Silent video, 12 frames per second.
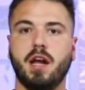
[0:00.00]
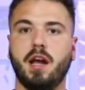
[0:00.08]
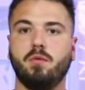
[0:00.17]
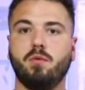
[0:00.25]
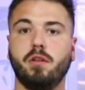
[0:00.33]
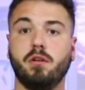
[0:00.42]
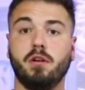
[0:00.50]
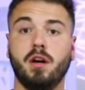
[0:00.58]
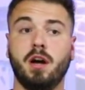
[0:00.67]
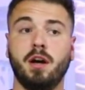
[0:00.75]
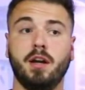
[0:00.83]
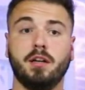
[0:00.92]
And whether or
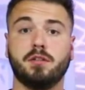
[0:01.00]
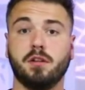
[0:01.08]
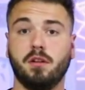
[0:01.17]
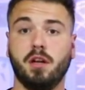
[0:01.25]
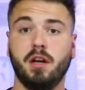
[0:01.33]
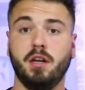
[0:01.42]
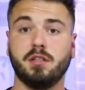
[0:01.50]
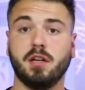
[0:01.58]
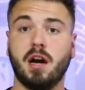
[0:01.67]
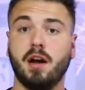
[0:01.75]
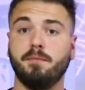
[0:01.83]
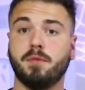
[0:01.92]
not it's the lights,
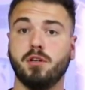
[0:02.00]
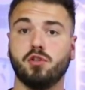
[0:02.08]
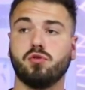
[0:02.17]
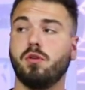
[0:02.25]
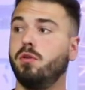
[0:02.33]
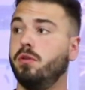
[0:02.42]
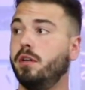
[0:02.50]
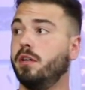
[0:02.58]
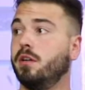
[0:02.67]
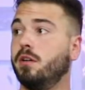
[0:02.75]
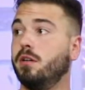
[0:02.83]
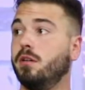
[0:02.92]
I'm
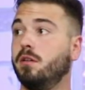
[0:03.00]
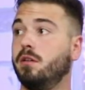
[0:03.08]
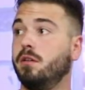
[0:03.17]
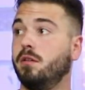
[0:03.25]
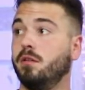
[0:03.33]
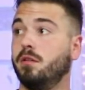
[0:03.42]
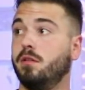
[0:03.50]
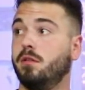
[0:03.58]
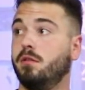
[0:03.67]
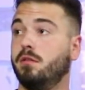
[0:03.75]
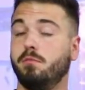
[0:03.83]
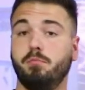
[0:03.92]
controlling
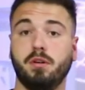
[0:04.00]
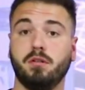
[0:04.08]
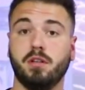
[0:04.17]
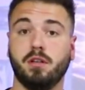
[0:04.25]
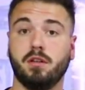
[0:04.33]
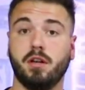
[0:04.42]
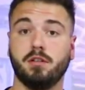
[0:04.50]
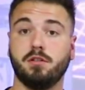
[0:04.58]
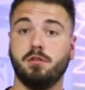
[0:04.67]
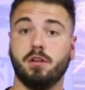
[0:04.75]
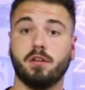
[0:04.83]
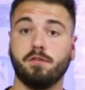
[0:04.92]
the built-in lights
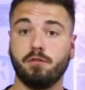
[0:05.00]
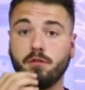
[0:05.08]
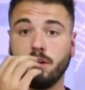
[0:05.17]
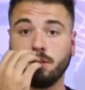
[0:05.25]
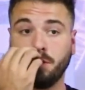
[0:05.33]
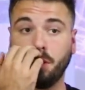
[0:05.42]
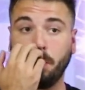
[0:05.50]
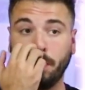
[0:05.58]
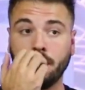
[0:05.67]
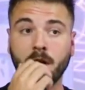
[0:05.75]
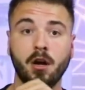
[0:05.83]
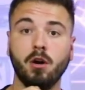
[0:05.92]
too, like the fluorescent
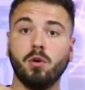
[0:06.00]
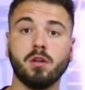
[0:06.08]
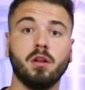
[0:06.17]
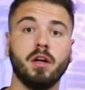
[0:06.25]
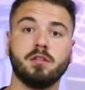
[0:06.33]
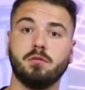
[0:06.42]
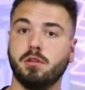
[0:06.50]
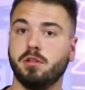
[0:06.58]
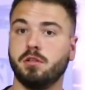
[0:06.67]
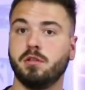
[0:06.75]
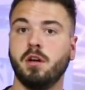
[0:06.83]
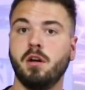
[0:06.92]
tubing with the light
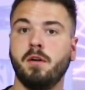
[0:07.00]
switches.